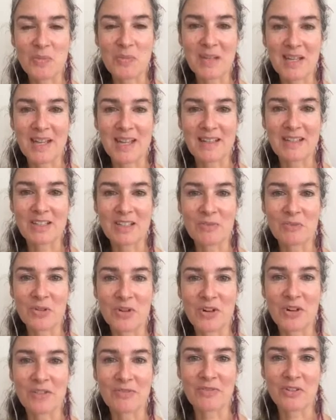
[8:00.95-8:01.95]
me again
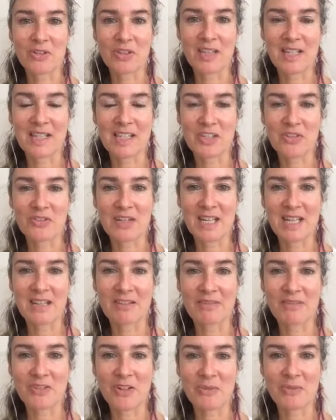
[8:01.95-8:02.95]
tomorrow for the next reading
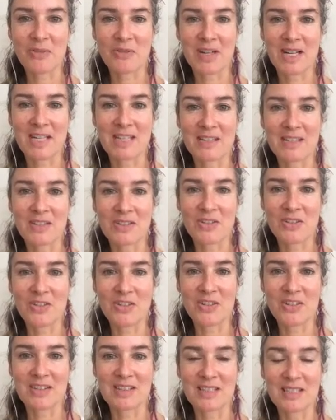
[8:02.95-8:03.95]
from the Radiance
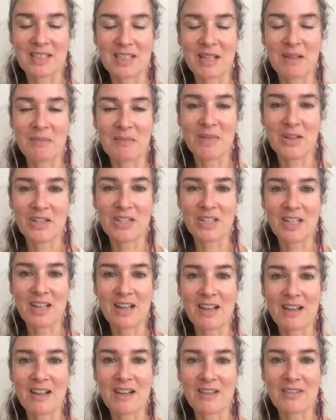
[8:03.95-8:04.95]
Sutras. Much
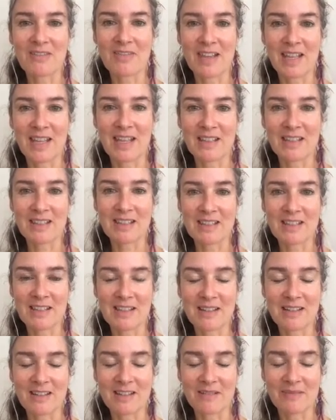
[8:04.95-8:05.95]
love and Sat
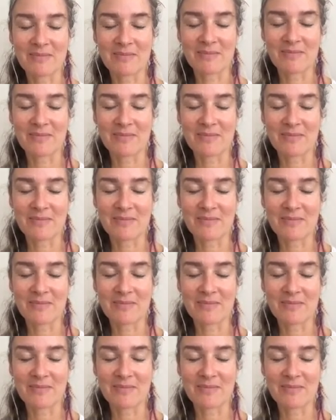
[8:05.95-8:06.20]
Nam.